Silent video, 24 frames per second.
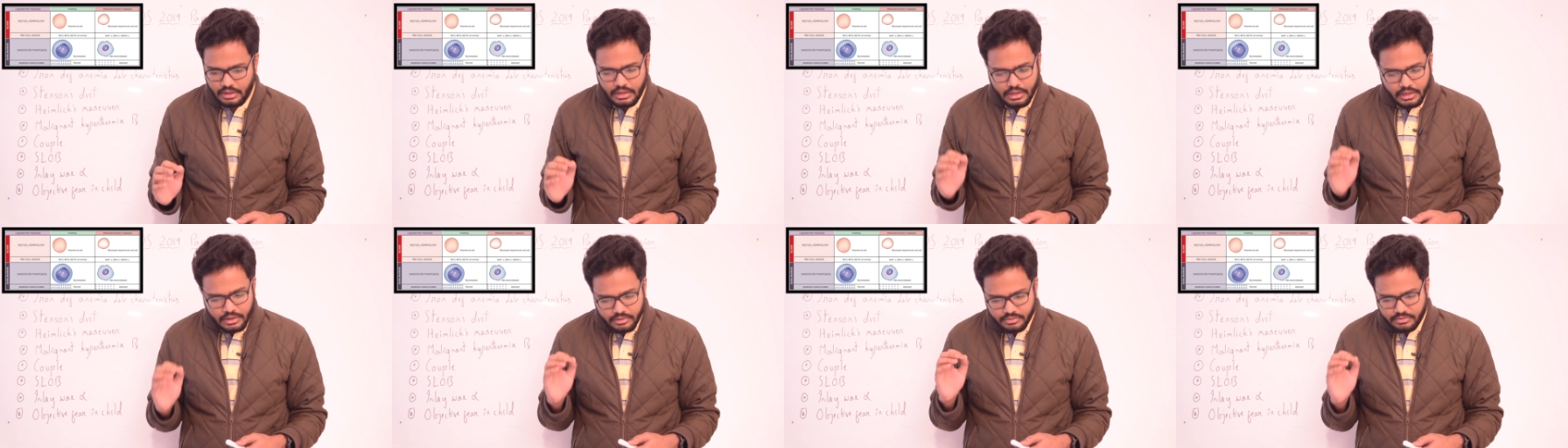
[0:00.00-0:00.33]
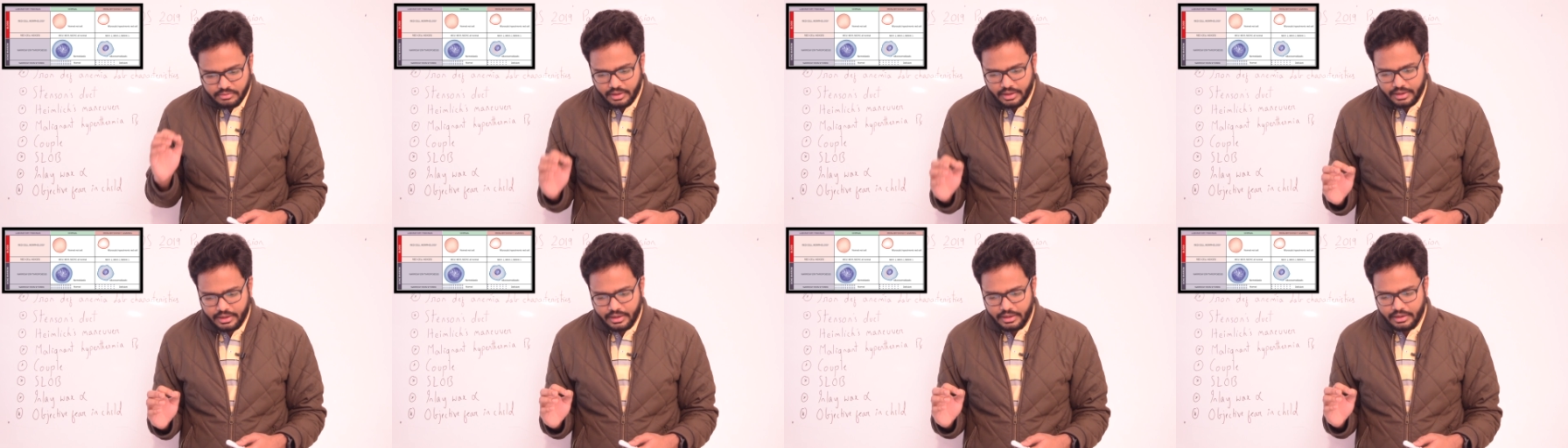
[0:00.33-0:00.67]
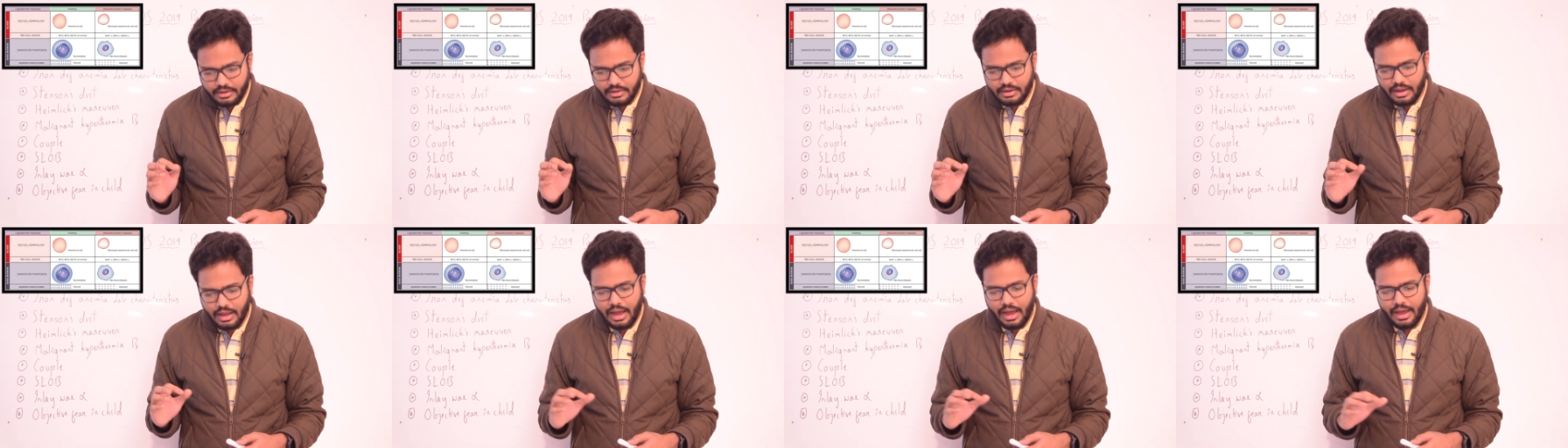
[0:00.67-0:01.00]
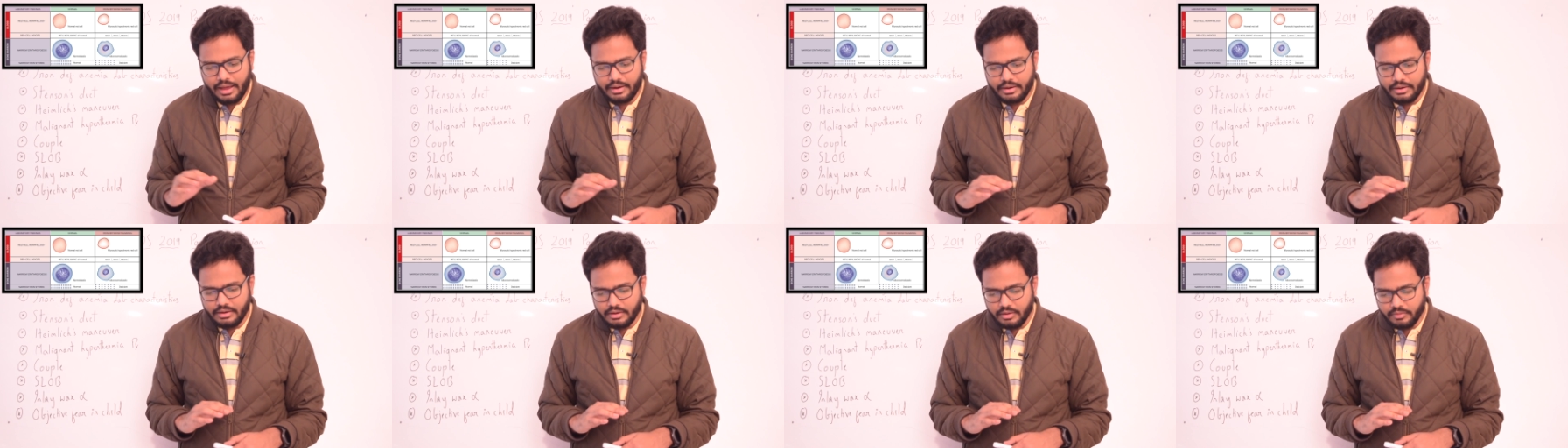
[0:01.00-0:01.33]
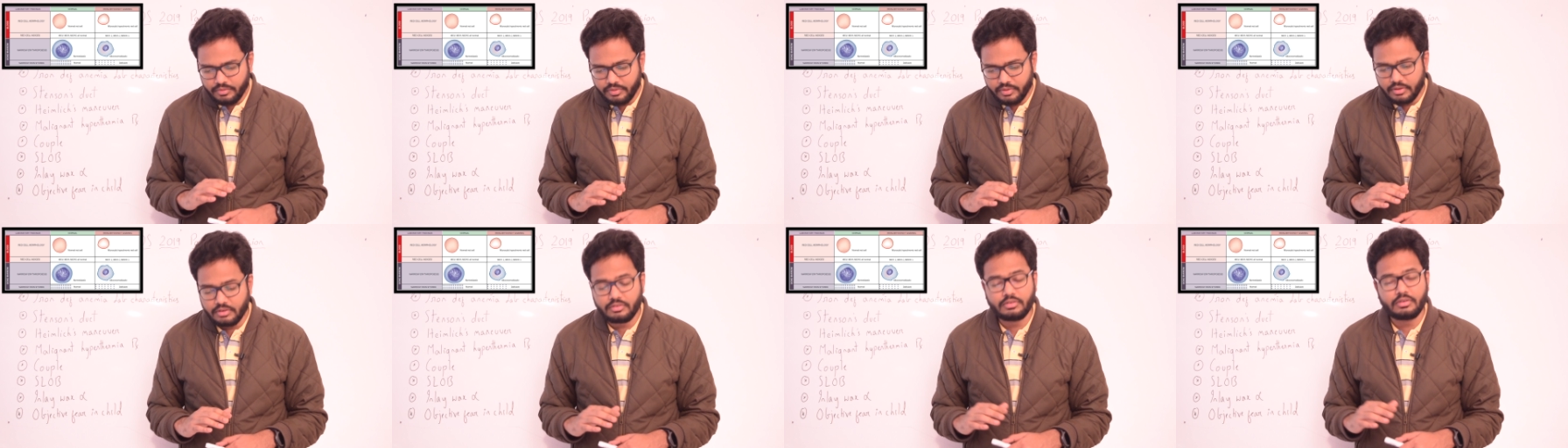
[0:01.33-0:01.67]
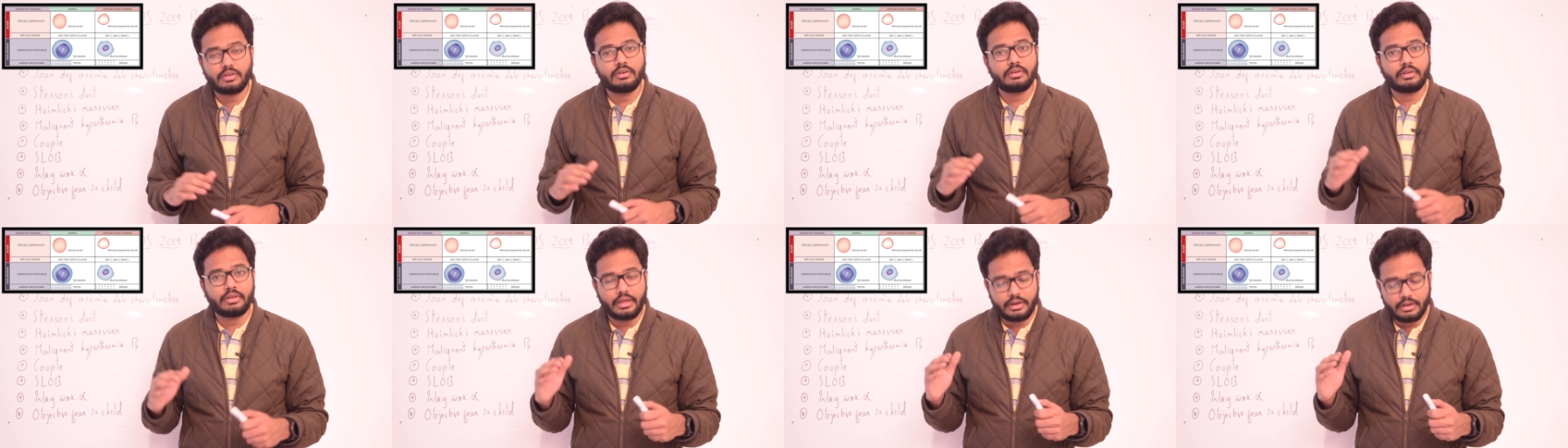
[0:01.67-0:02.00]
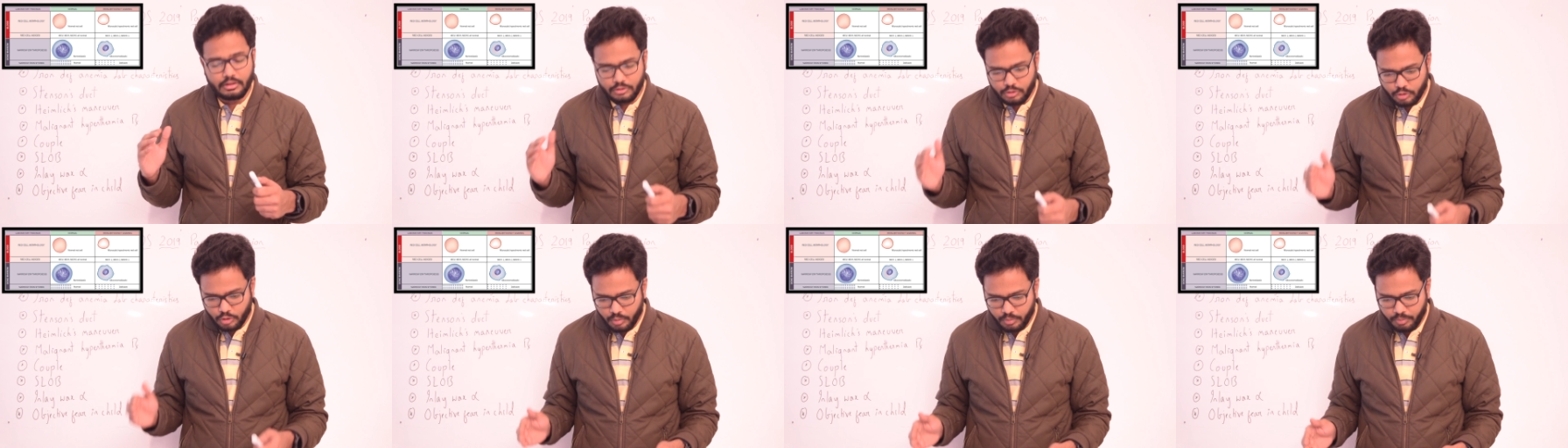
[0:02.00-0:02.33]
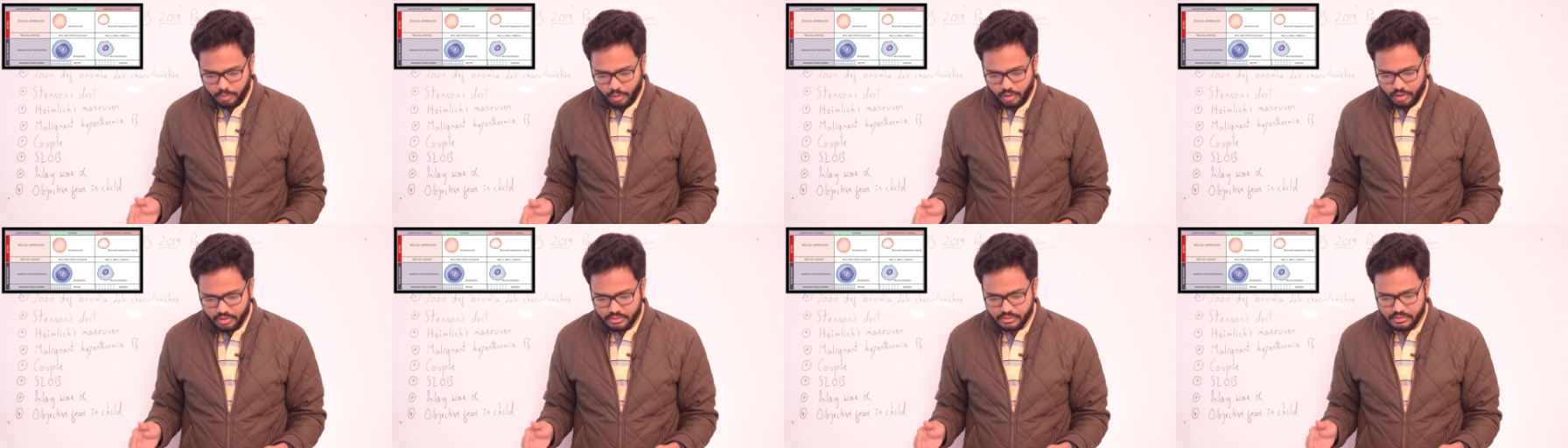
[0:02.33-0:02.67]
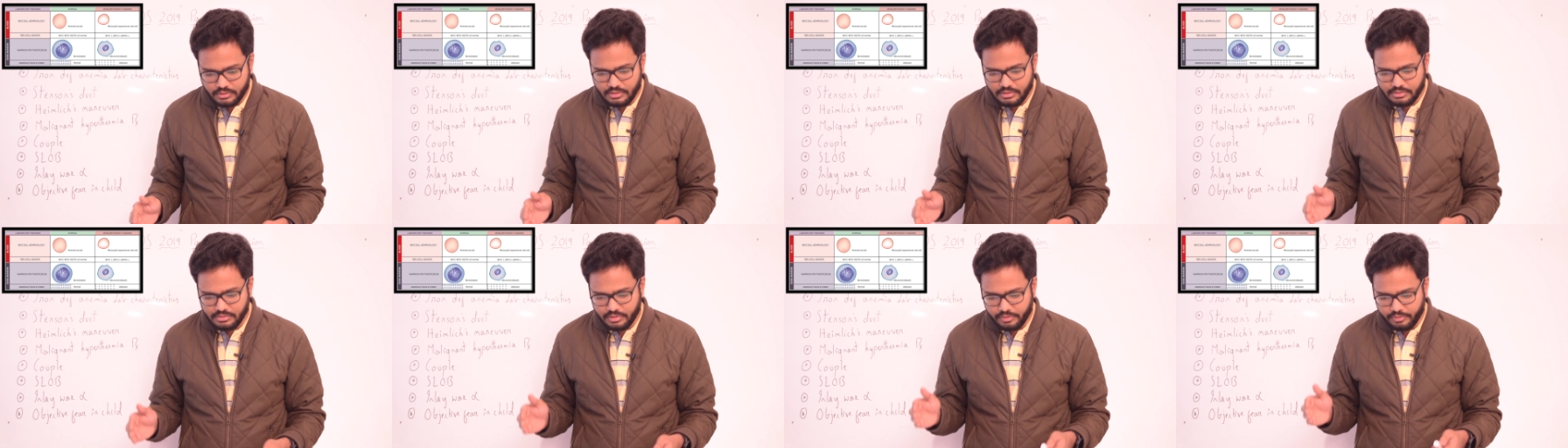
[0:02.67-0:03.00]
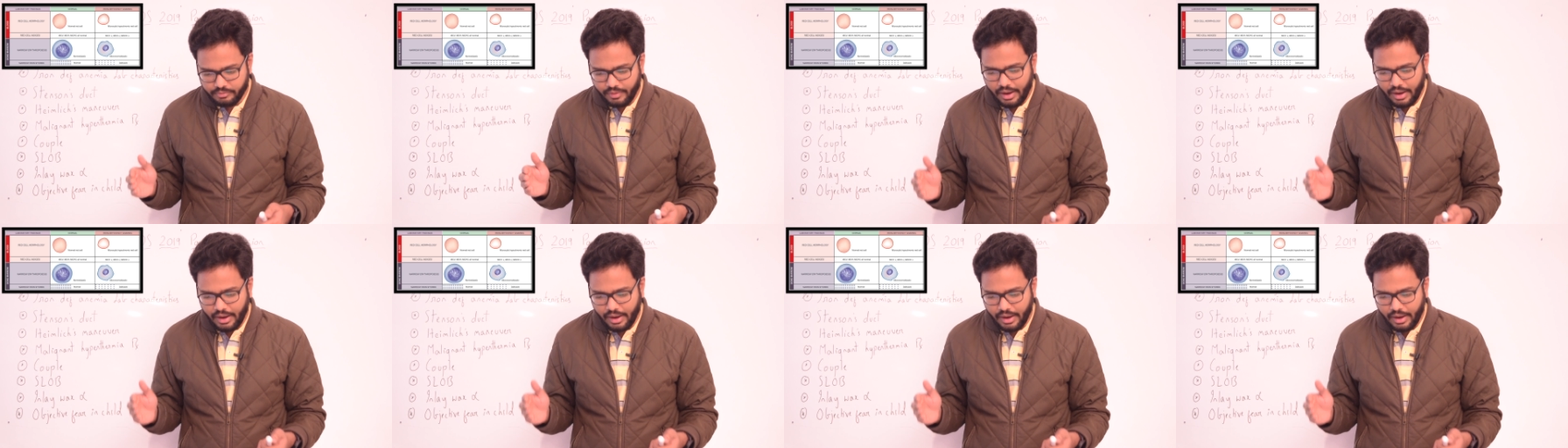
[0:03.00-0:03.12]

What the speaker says: Second, iron deficient erythropoiesis.